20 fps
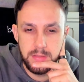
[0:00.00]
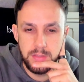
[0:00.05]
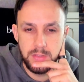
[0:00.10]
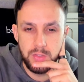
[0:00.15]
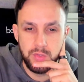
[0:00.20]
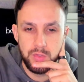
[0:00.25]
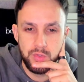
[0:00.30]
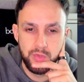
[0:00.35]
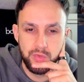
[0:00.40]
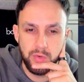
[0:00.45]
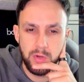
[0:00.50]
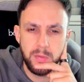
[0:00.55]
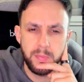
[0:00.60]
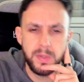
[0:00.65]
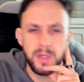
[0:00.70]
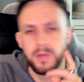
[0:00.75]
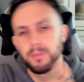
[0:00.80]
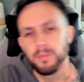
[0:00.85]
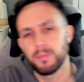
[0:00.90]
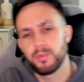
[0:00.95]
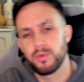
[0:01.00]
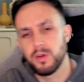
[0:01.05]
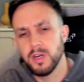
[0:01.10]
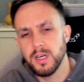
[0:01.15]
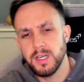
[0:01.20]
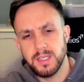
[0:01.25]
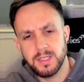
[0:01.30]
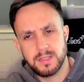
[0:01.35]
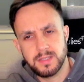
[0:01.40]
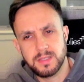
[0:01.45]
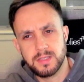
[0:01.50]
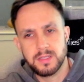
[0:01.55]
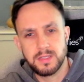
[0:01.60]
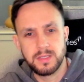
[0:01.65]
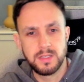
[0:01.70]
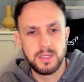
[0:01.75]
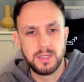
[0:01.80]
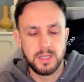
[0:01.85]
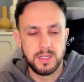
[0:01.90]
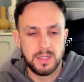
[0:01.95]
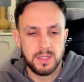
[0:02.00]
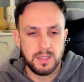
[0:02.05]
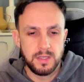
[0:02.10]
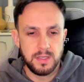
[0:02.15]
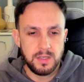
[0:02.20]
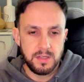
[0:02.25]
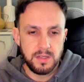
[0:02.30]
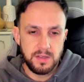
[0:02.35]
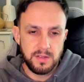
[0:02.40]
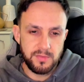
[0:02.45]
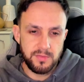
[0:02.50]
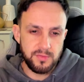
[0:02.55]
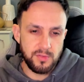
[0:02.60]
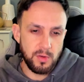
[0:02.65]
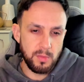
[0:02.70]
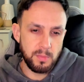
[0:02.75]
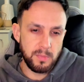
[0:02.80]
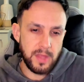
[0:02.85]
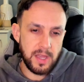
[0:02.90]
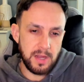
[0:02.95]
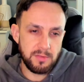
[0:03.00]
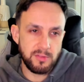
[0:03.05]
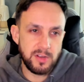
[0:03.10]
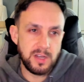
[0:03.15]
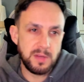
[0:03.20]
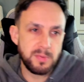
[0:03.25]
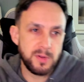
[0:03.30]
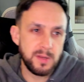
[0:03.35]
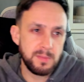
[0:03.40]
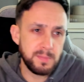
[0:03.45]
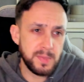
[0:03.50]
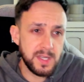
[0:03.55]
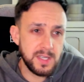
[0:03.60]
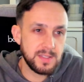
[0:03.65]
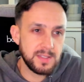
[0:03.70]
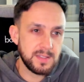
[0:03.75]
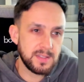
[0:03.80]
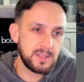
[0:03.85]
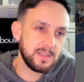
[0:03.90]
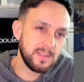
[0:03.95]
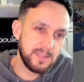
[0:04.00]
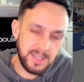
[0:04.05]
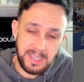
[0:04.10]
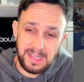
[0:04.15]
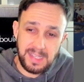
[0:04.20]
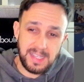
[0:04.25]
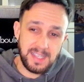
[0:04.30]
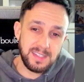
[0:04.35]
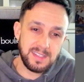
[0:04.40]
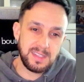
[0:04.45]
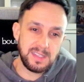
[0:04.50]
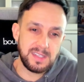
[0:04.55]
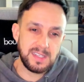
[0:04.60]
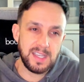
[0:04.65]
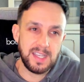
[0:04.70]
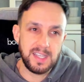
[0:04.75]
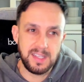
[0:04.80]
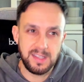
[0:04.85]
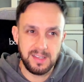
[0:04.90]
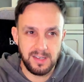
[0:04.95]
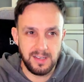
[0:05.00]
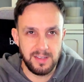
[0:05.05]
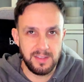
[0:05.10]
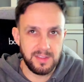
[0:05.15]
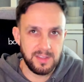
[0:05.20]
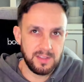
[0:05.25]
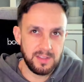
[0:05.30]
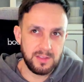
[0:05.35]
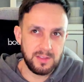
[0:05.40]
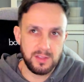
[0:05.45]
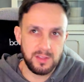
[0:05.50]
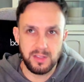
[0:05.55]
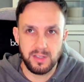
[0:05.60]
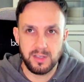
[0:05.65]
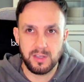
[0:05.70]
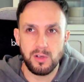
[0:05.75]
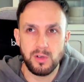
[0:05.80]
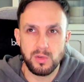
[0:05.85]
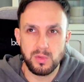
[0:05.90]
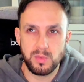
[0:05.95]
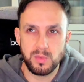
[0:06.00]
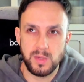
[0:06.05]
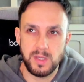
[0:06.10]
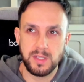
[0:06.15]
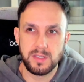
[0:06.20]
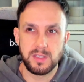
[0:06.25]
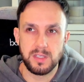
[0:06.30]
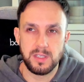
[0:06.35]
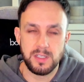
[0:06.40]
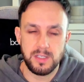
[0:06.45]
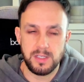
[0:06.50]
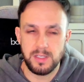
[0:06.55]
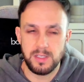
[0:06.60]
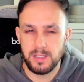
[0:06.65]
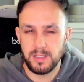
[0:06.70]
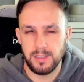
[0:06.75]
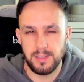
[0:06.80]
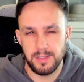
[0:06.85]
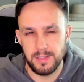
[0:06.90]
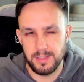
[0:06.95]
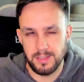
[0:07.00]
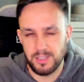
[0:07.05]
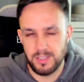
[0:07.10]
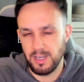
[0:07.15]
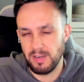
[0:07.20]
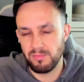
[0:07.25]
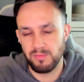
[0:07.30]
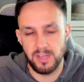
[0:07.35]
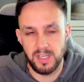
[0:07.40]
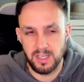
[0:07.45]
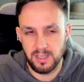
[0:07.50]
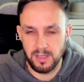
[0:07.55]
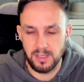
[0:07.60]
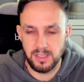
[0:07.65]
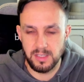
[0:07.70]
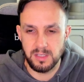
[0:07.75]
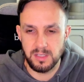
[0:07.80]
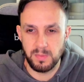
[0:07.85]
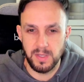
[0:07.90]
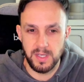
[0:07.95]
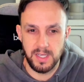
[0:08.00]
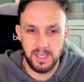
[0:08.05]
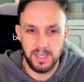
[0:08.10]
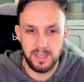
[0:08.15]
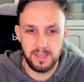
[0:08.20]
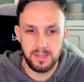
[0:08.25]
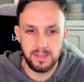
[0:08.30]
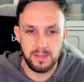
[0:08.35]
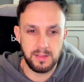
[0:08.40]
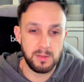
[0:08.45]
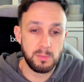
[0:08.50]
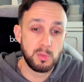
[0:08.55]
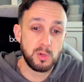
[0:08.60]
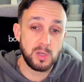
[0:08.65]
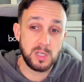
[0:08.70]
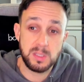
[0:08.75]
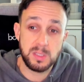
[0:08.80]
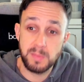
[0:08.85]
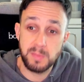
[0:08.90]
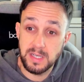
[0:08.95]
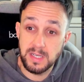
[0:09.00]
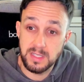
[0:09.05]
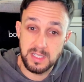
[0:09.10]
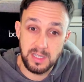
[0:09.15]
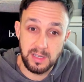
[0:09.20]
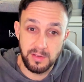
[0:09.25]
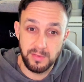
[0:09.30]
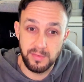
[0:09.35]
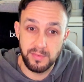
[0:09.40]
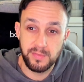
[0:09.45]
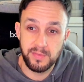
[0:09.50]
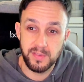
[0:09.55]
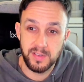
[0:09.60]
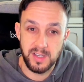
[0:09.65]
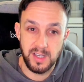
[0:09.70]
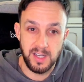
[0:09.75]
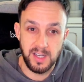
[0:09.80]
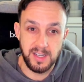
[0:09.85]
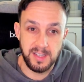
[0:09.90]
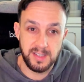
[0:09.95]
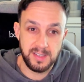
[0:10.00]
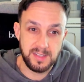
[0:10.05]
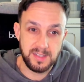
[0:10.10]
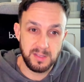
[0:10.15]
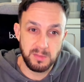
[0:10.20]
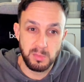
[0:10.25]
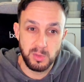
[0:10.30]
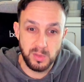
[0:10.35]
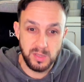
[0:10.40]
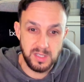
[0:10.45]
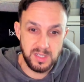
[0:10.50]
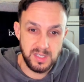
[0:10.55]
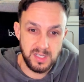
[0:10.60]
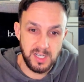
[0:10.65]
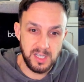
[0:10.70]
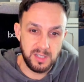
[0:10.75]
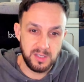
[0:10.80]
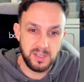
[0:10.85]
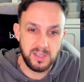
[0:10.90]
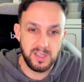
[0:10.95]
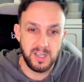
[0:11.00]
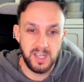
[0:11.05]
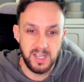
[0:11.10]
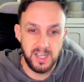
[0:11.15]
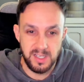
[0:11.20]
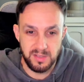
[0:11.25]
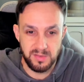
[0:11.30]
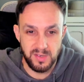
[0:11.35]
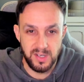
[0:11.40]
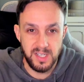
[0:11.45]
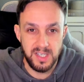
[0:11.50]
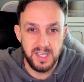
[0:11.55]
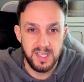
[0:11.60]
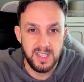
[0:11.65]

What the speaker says: drop in price from that reprint, because at the end of the day, the gold ones are generally going to be the more expensive cards, the more desired cards, right?